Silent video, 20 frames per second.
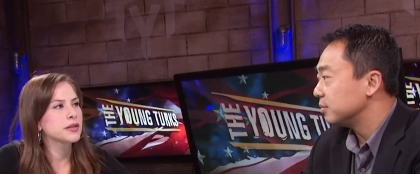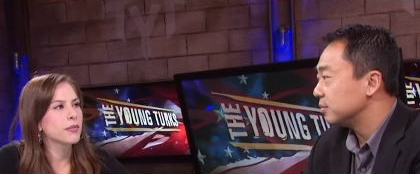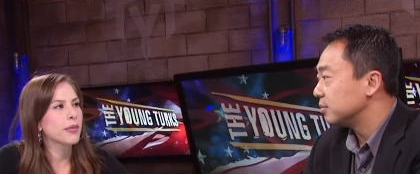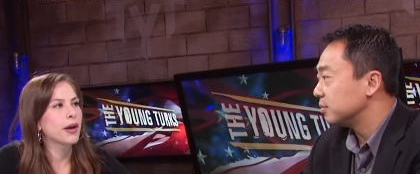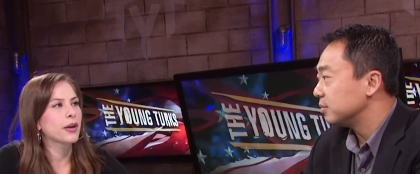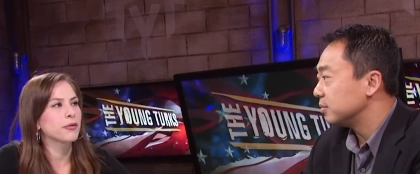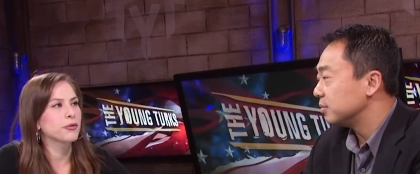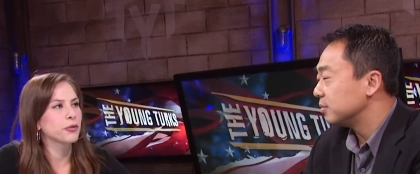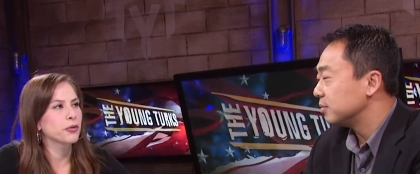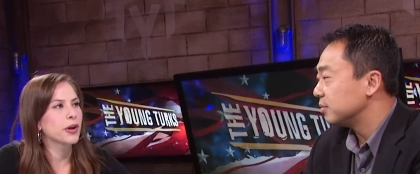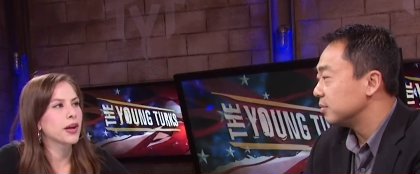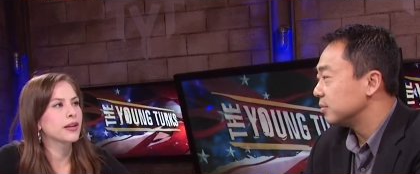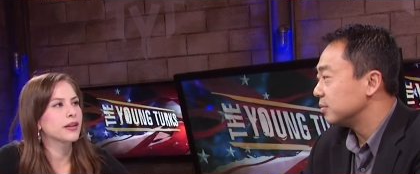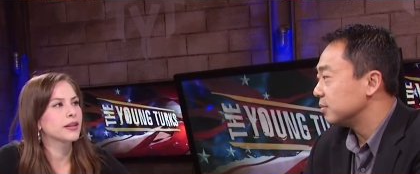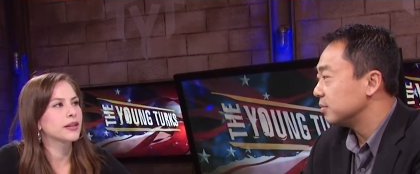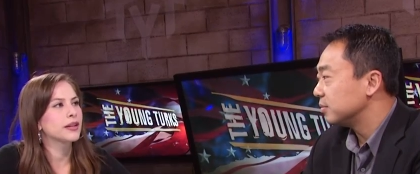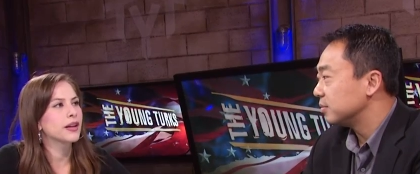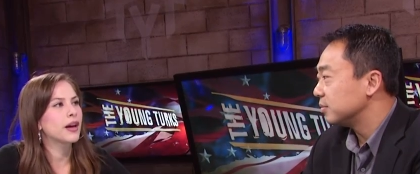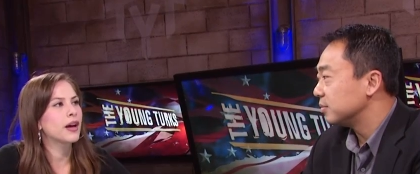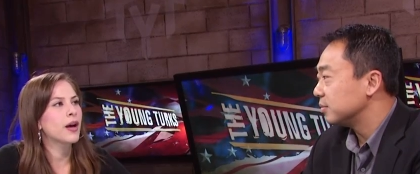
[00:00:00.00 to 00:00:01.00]
Speaker 1: amount of
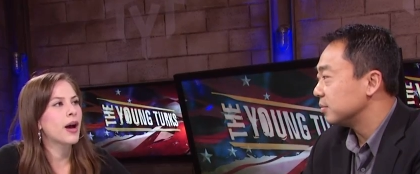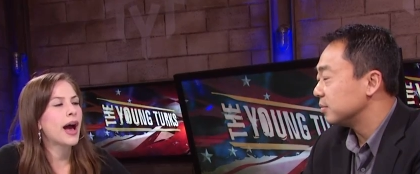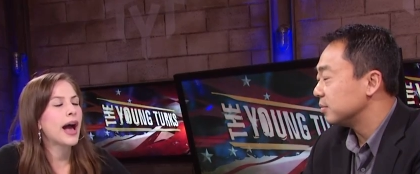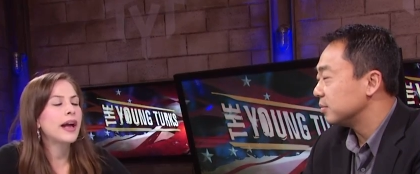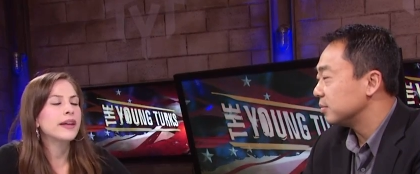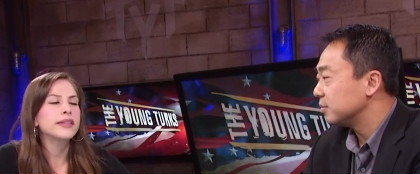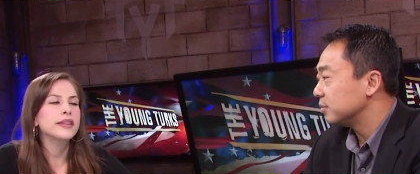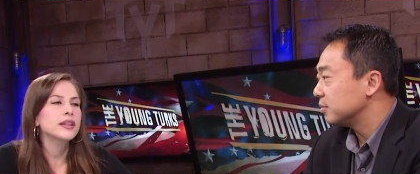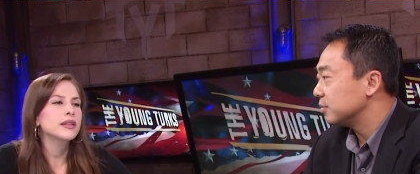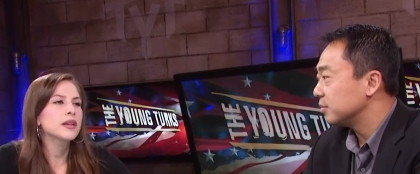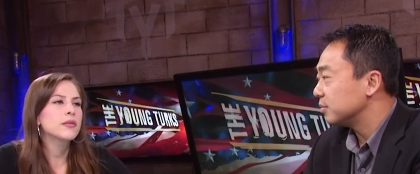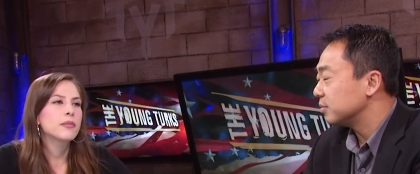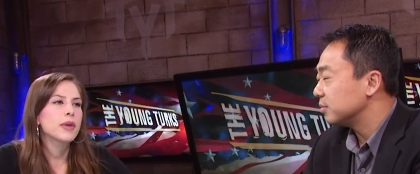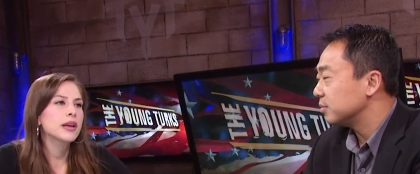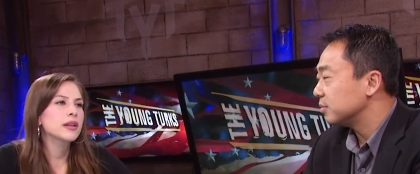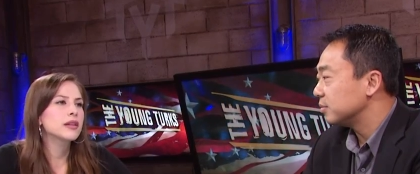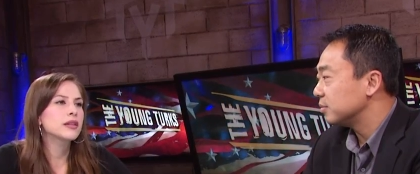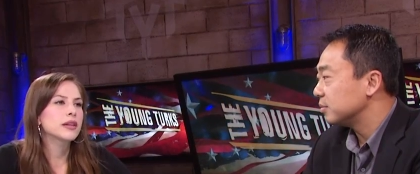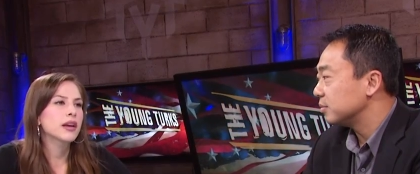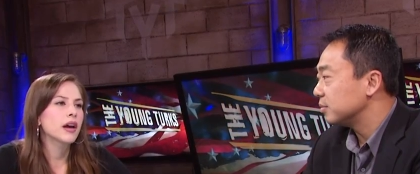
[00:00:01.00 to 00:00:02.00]
credit. Uh, I think that
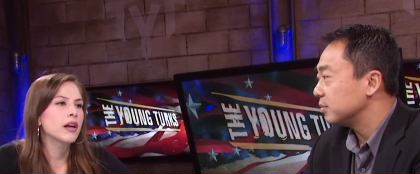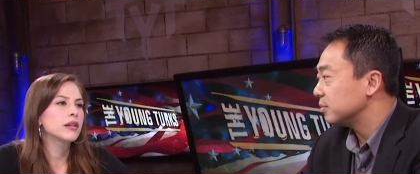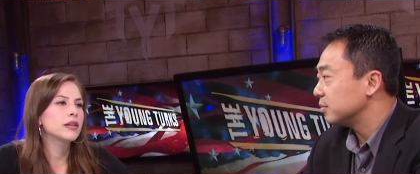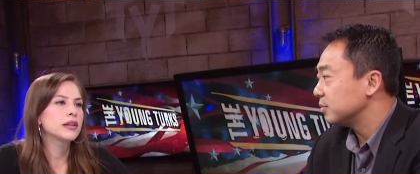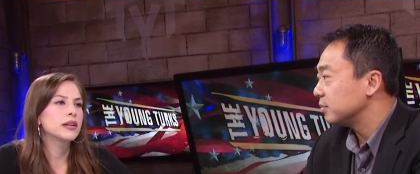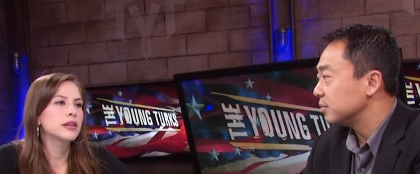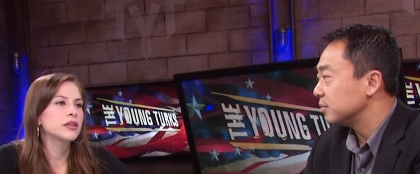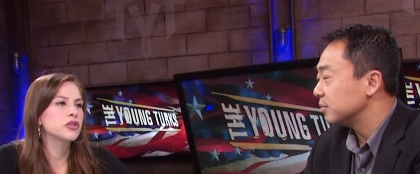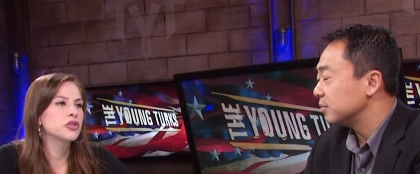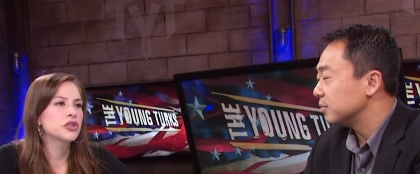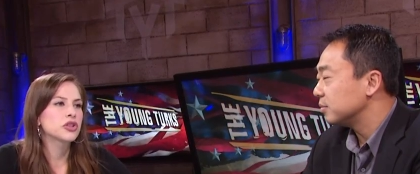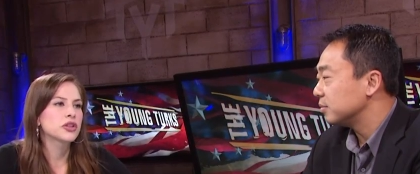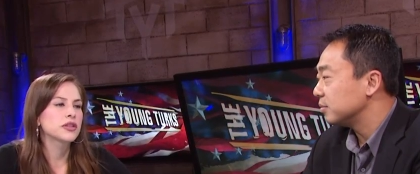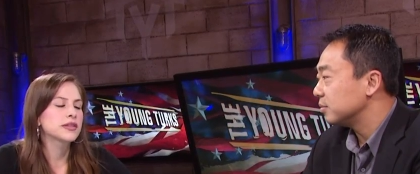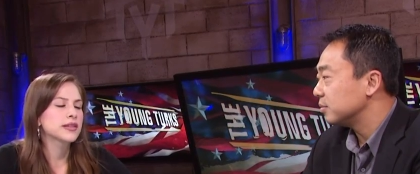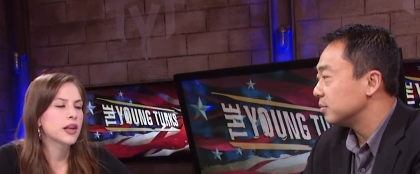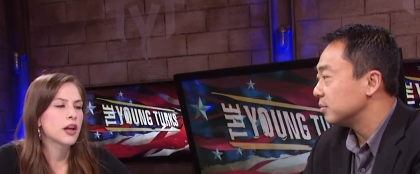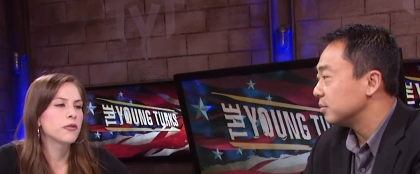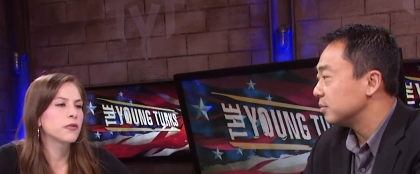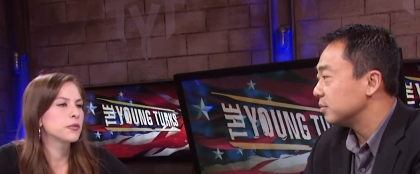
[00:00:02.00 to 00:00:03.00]
Megyn Kelly is
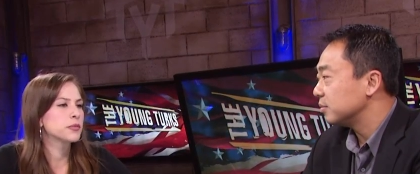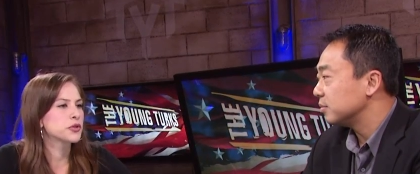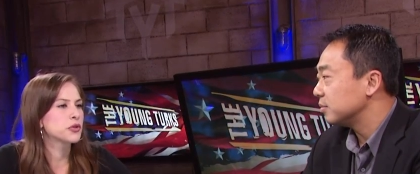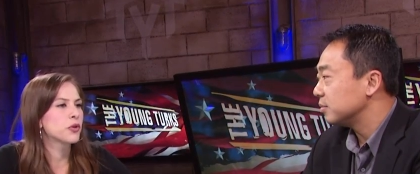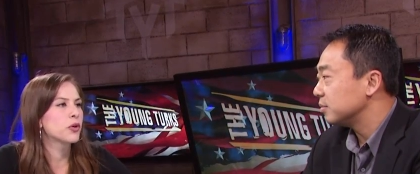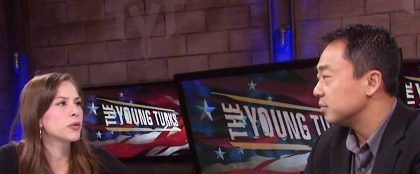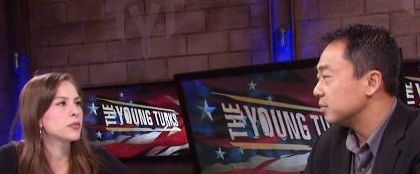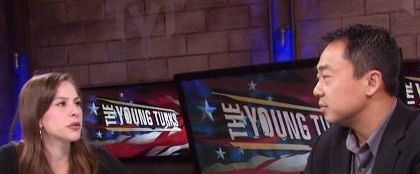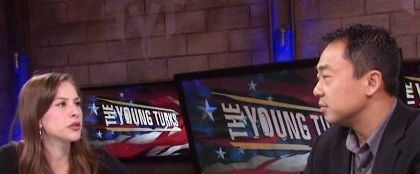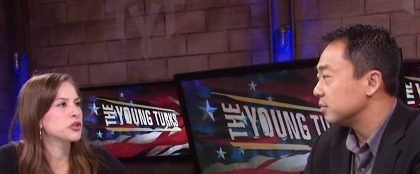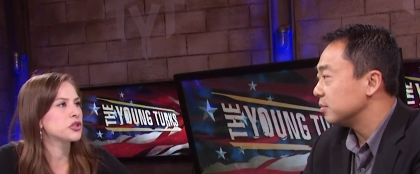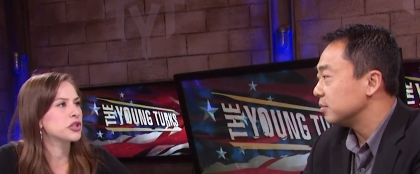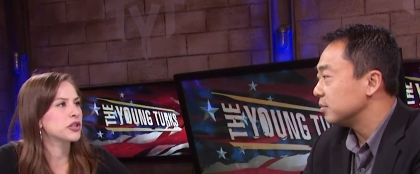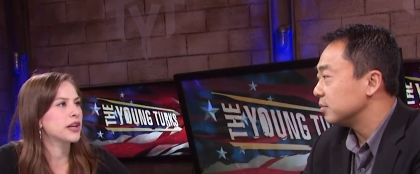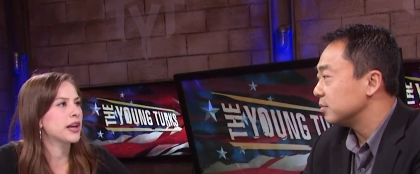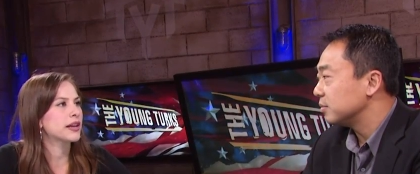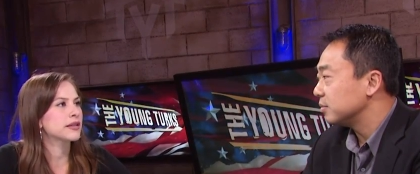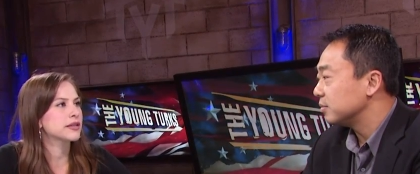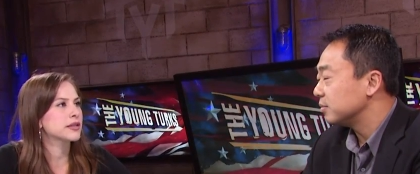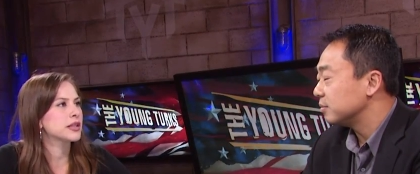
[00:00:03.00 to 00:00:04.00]
just self-absorbed and she
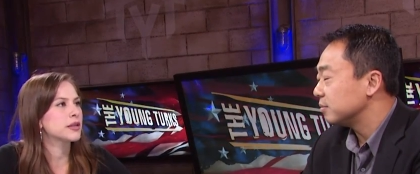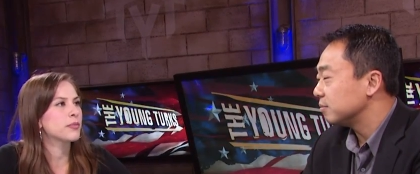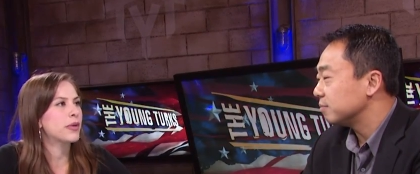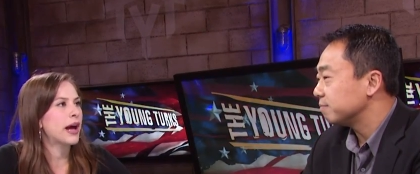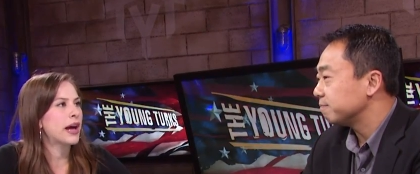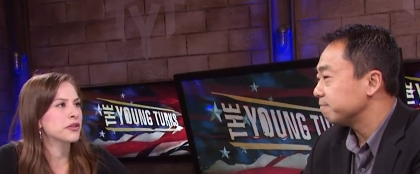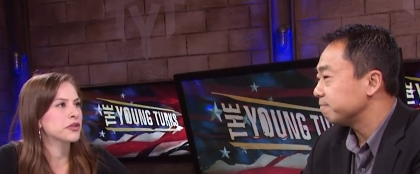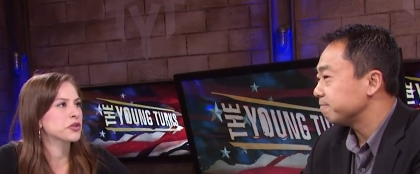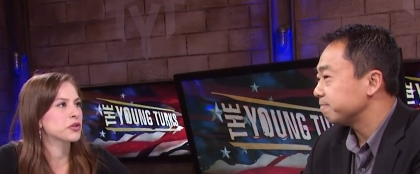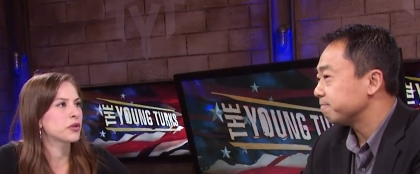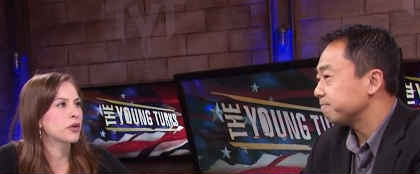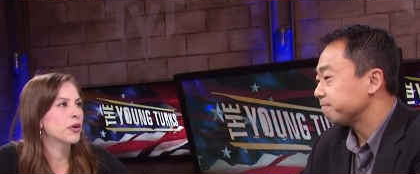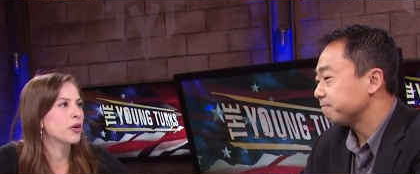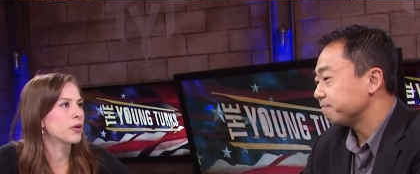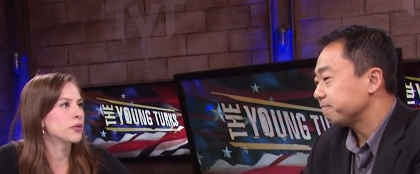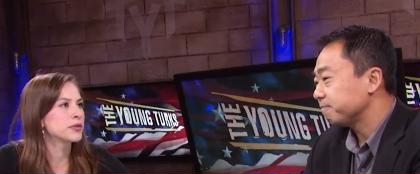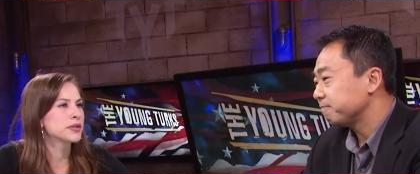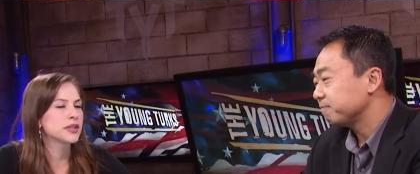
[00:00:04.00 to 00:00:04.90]
can't see past her own